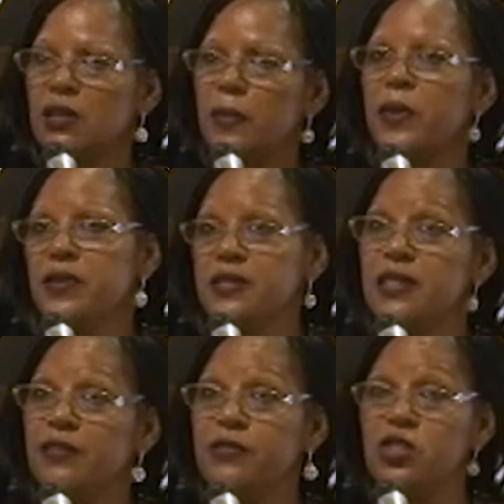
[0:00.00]
the
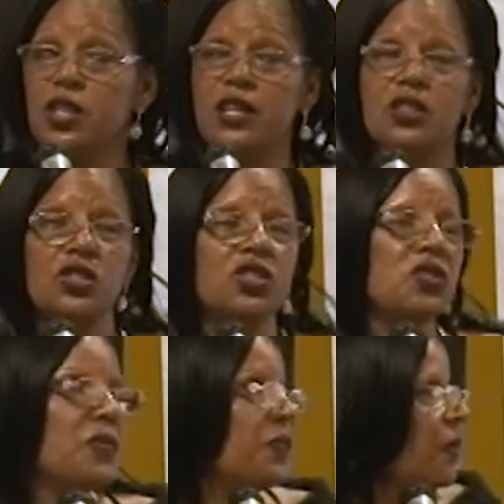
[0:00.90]
perceived change?
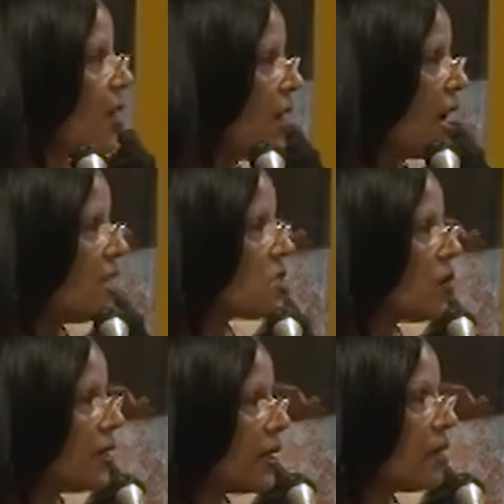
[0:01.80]
And so
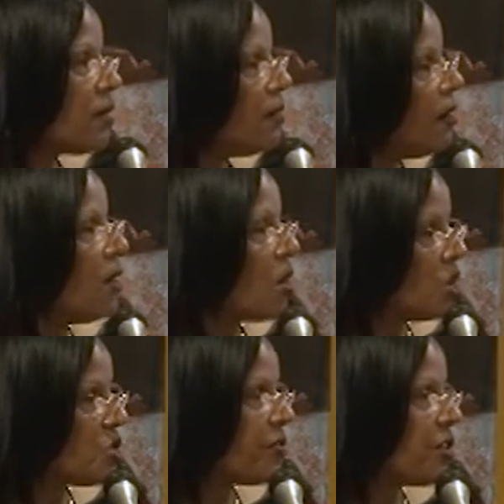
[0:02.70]
another
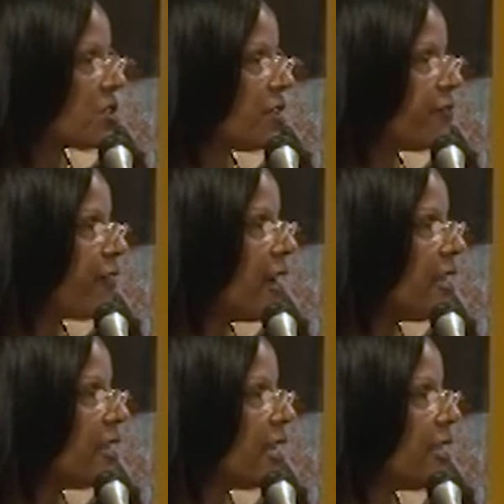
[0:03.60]
controversial
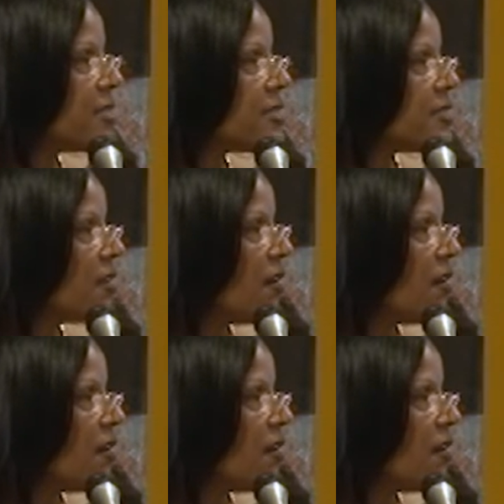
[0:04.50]
finding is